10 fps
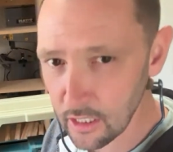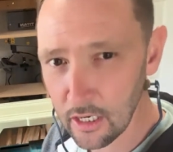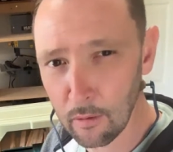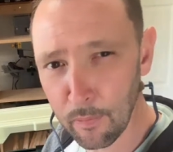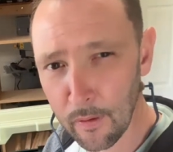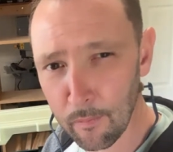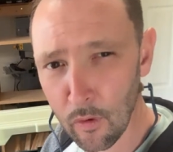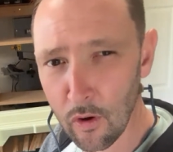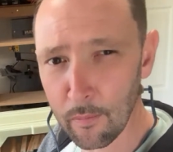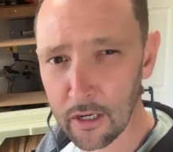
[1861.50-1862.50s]
a little bit
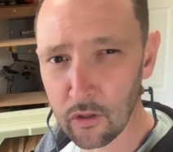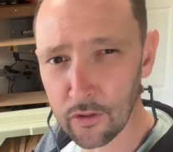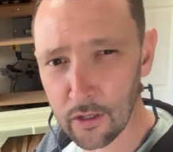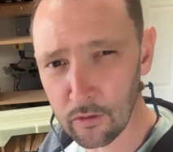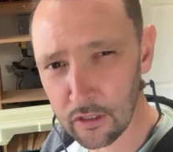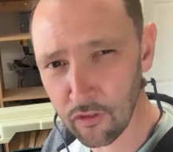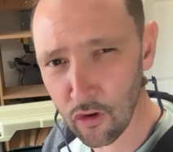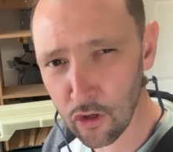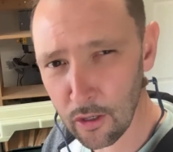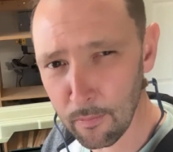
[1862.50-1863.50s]
more. I might go down to
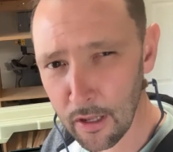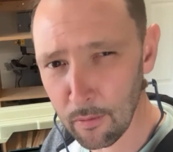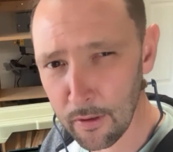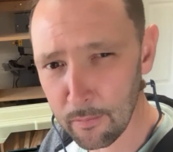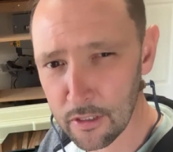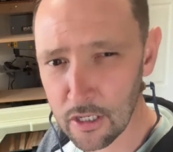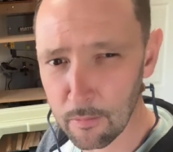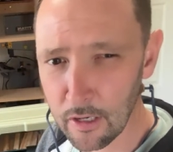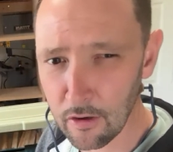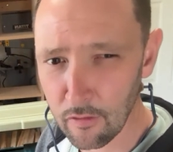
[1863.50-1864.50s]
30 mil, maybe
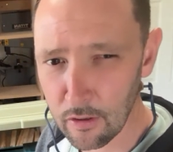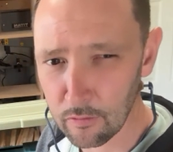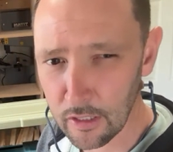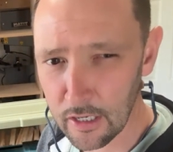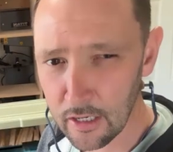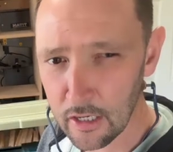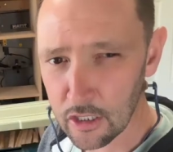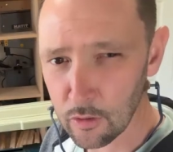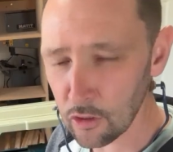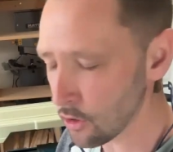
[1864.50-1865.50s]
something around there.
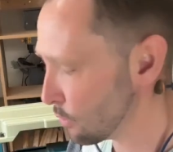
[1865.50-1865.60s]
So I don't know